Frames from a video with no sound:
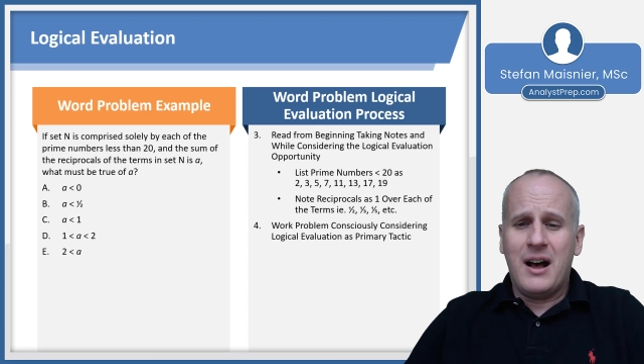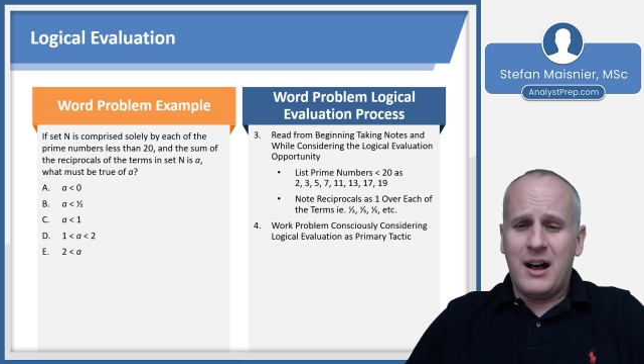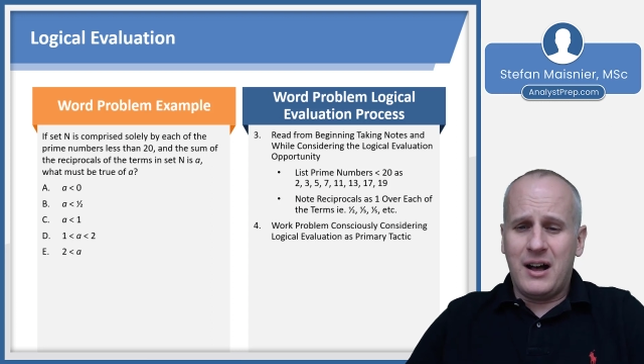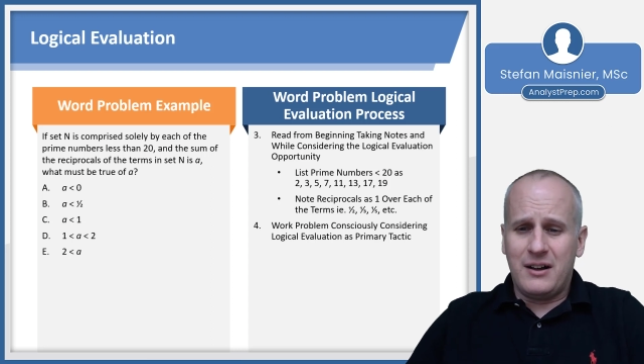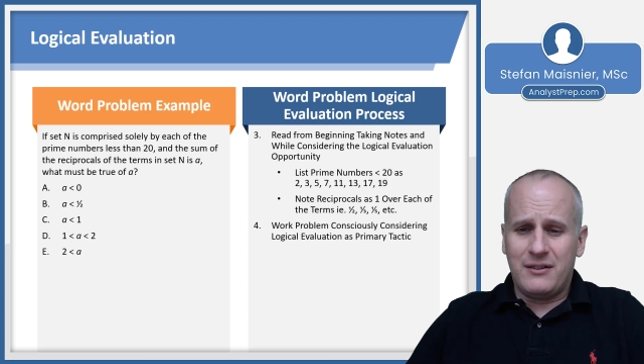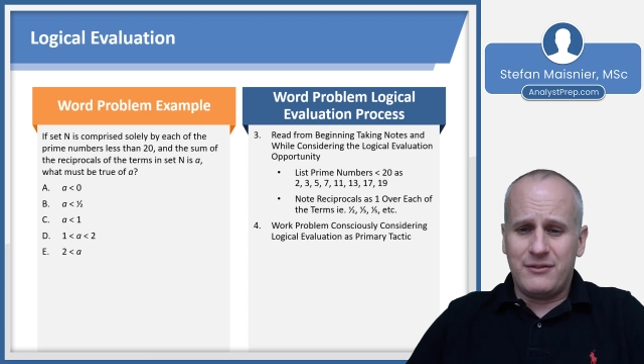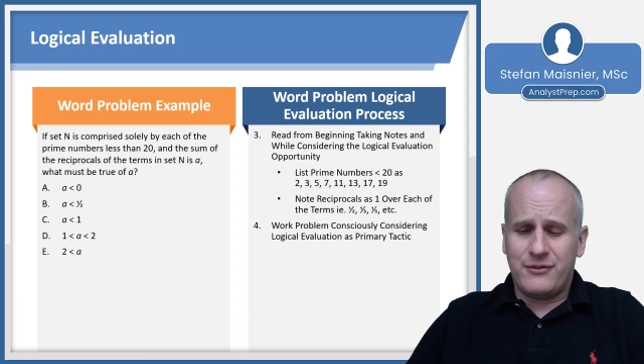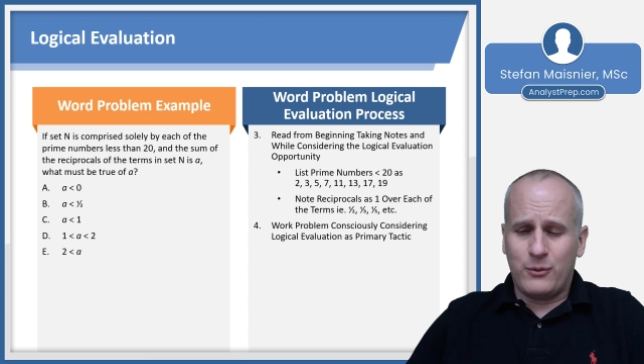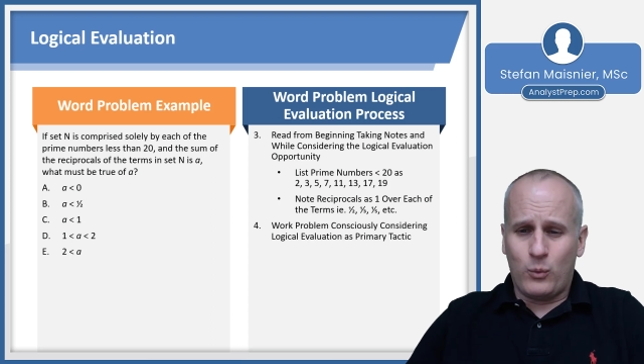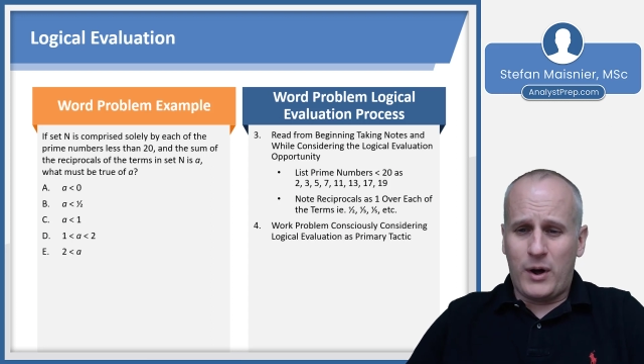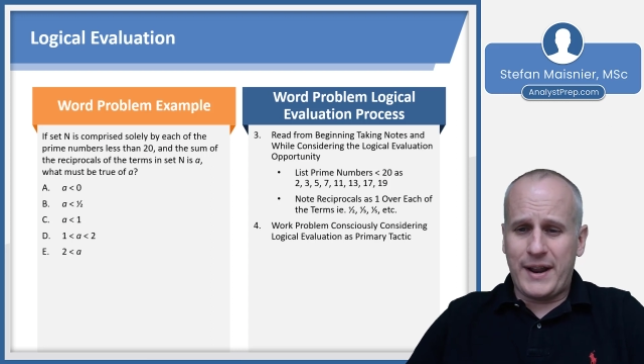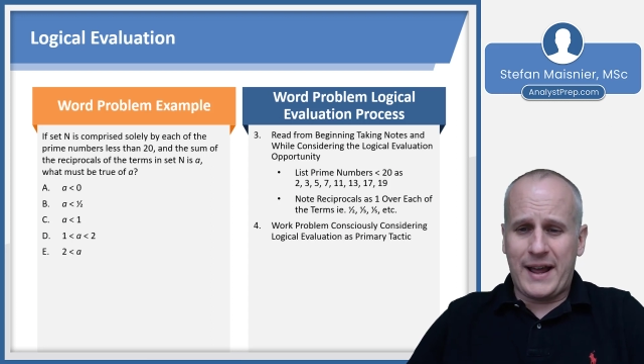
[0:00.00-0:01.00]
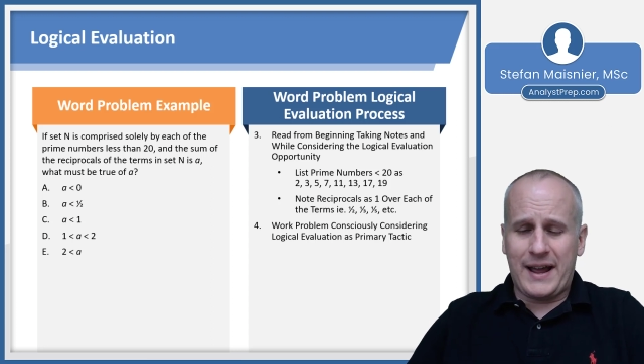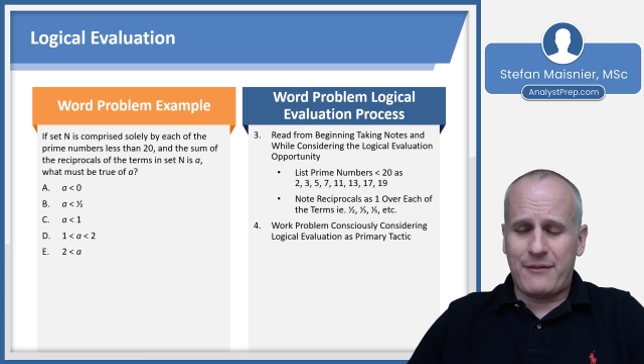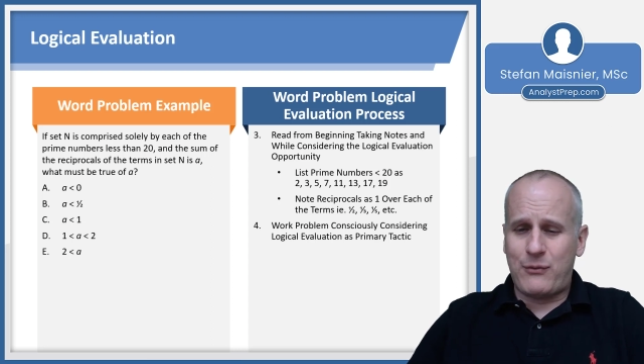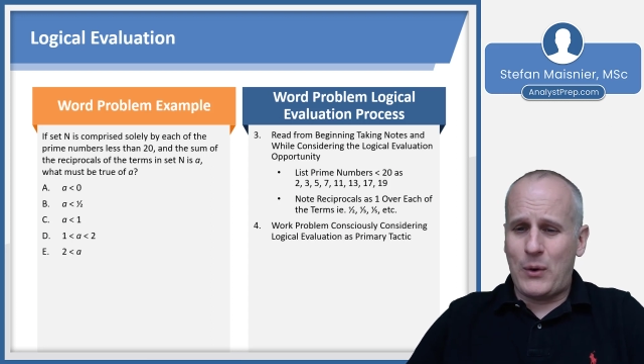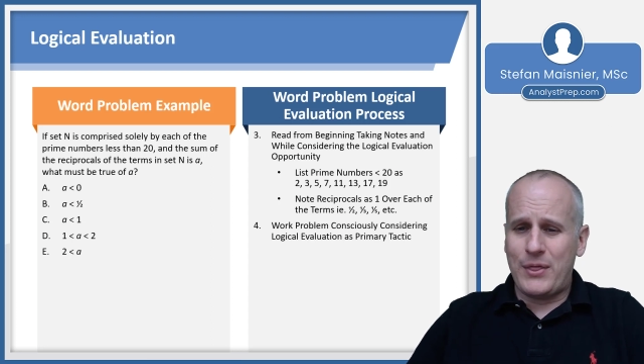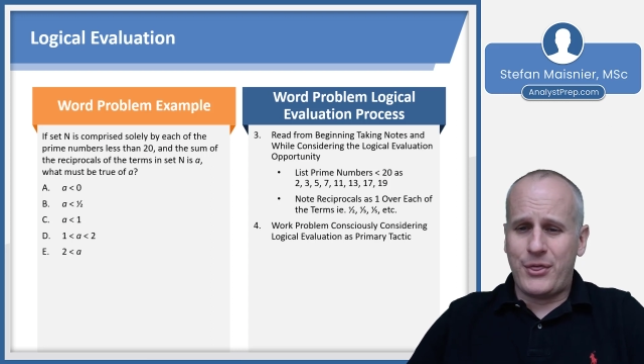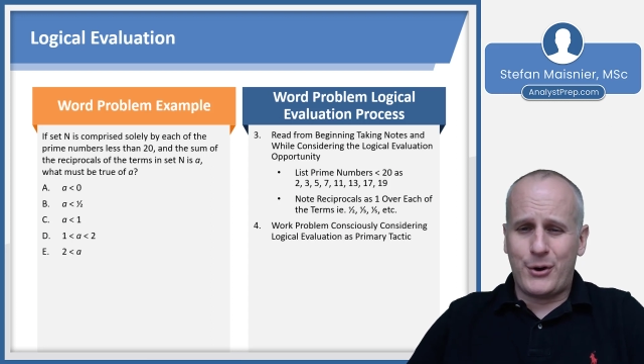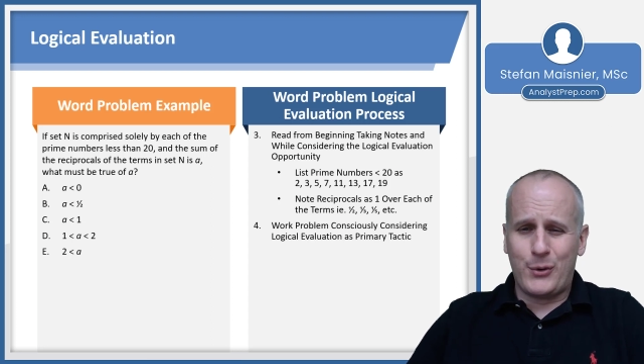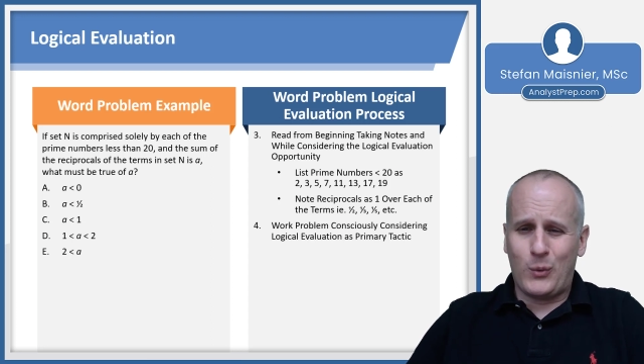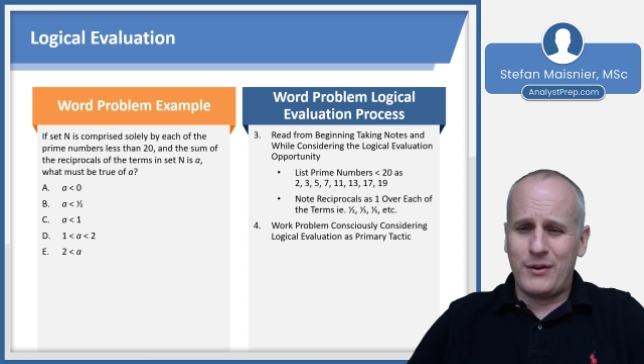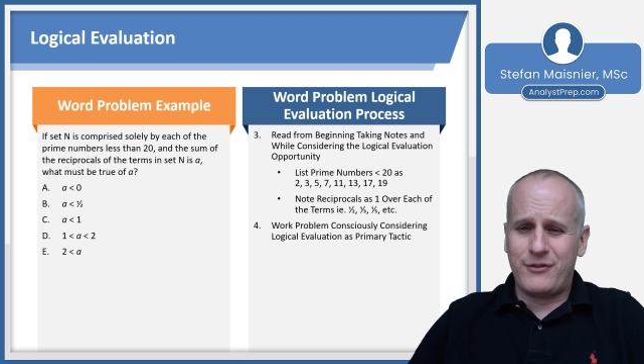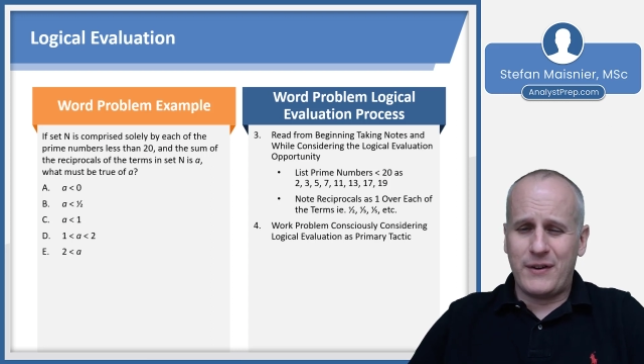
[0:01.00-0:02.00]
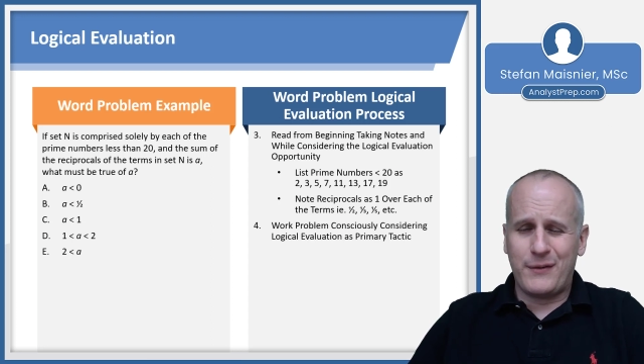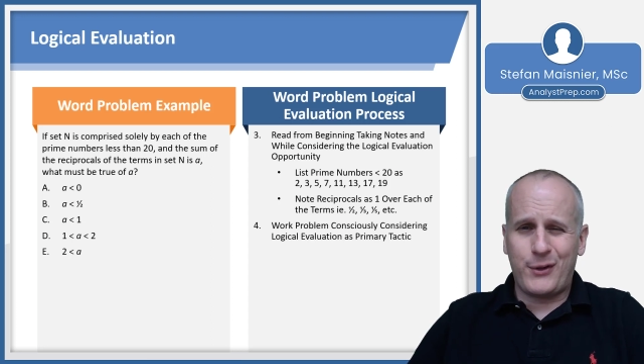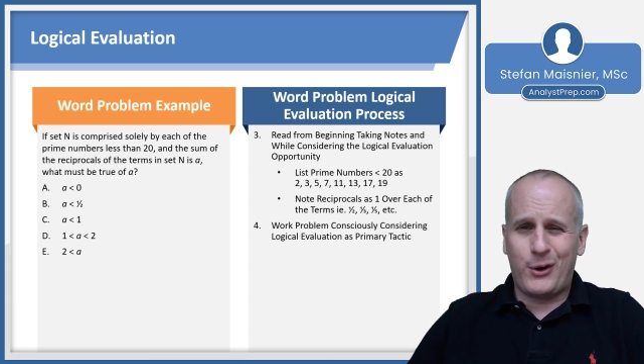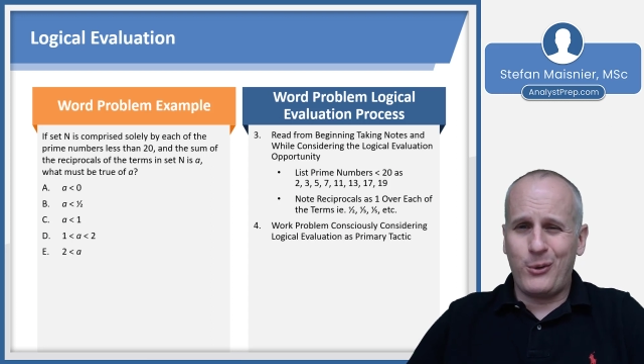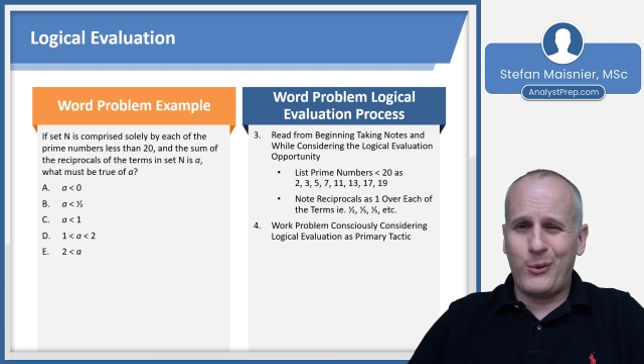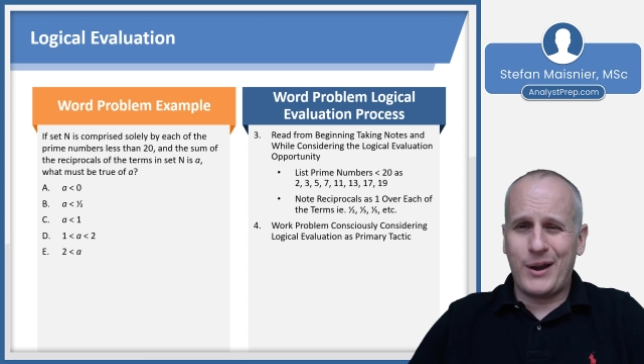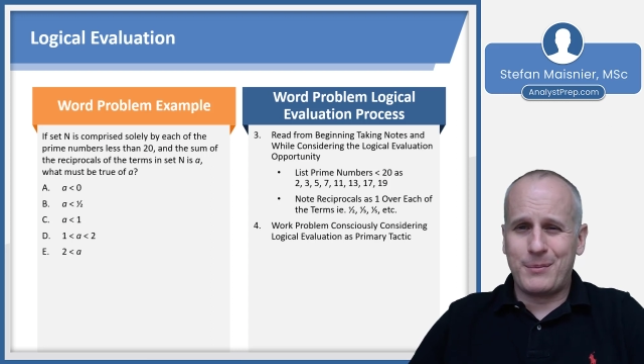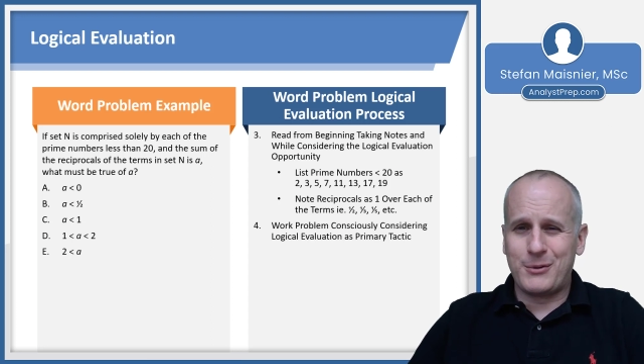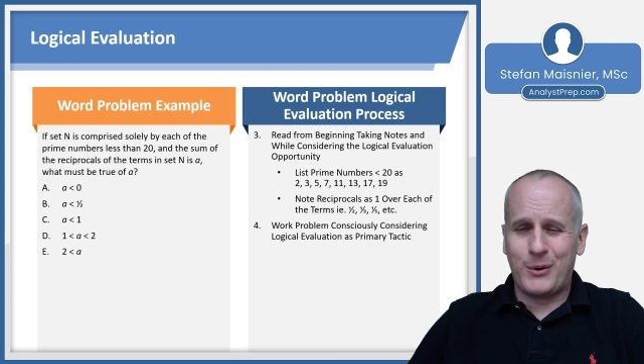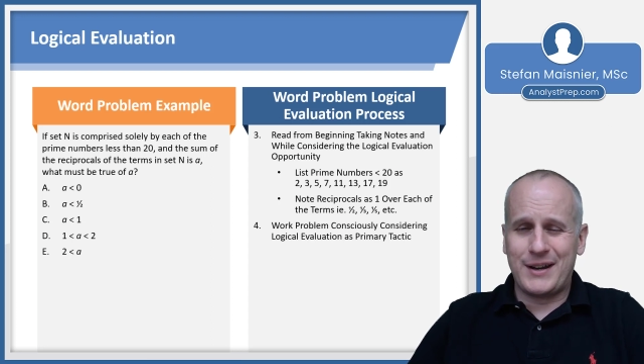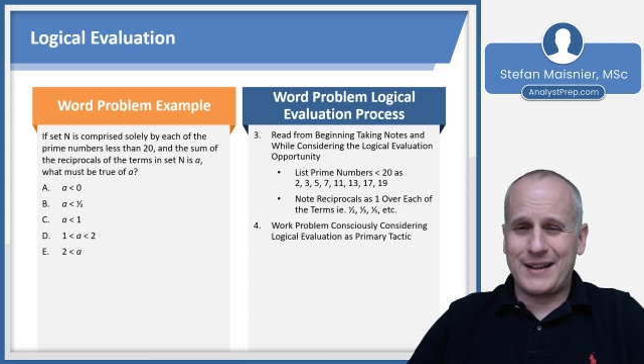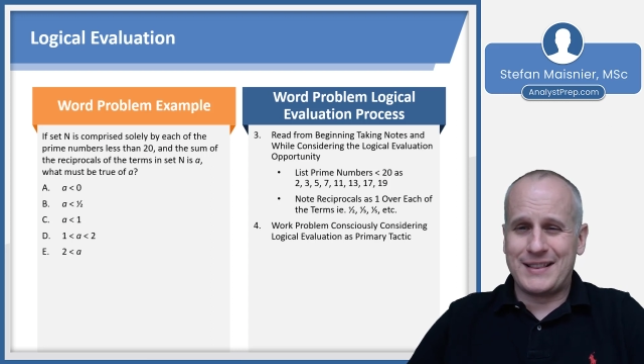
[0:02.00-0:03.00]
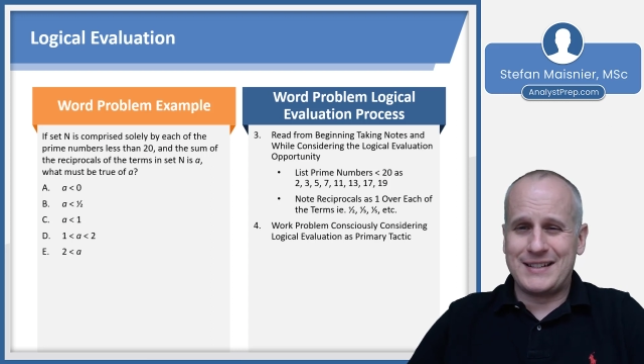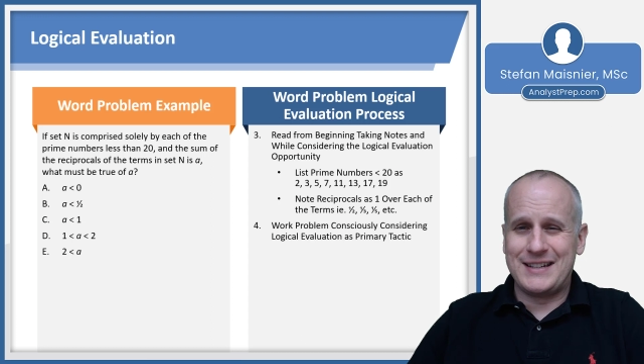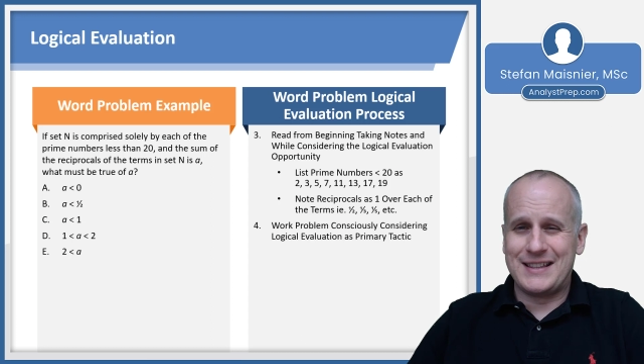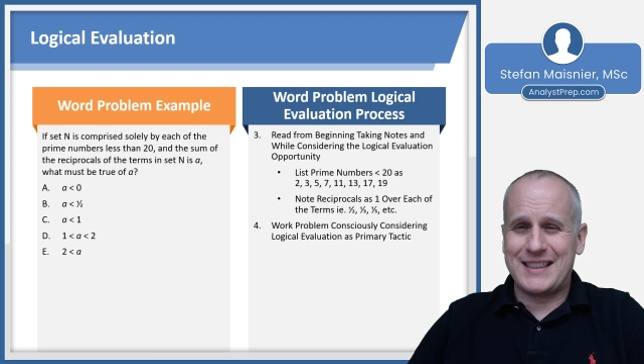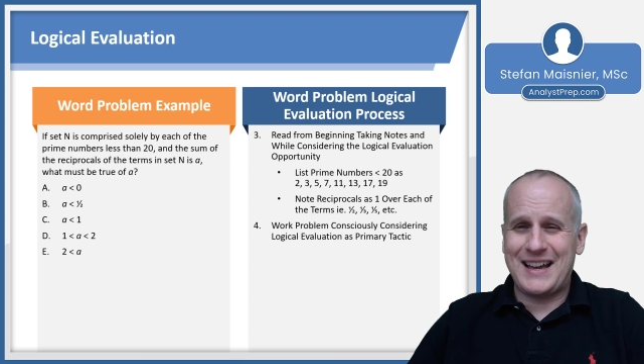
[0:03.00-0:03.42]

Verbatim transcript: of one half, one third, one fifth, all the way up to one nineteenth.